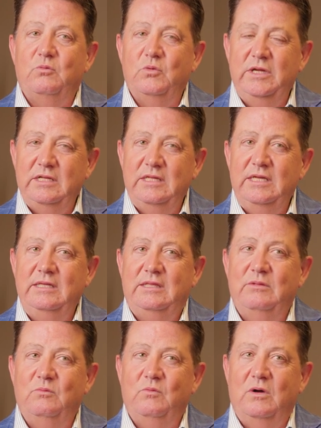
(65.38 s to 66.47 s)
really
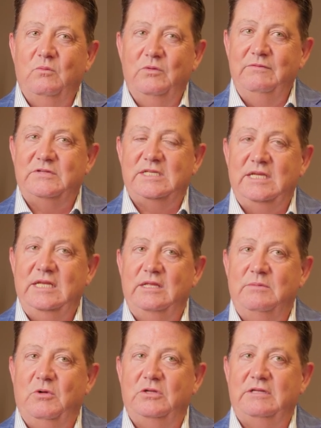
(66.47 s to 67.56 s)
what we've seen
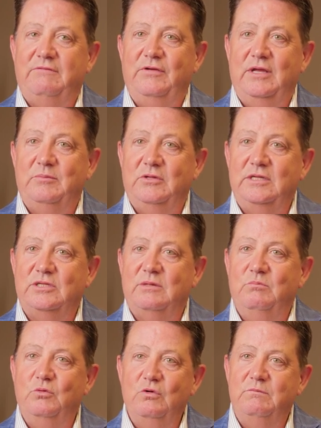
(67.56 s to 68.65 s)
in the multifamily is
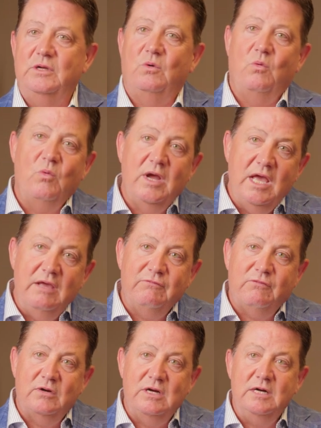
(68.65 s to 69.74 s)
the movement away
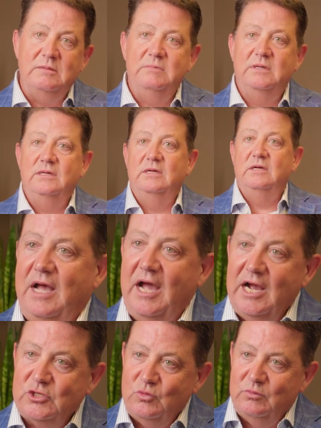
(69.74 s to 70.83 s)
from
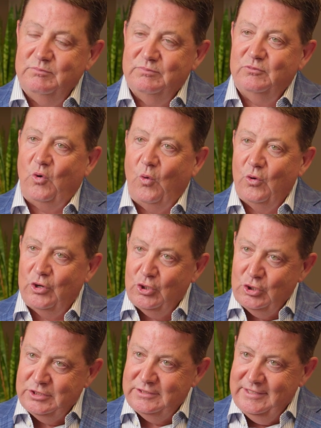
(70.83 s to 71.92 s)
actual
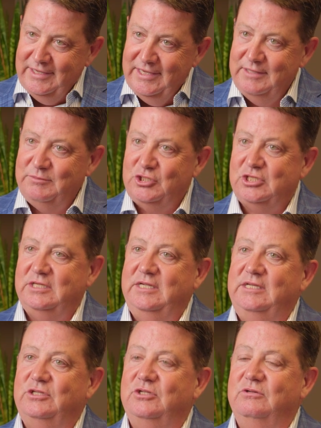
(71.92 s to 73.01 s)
quarters in the
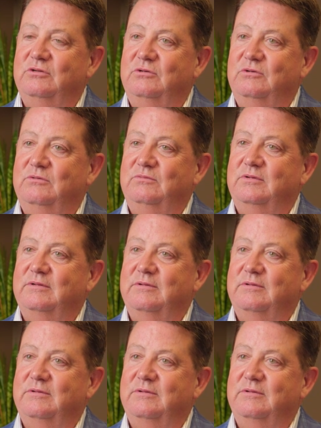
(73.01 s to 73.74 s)
machine to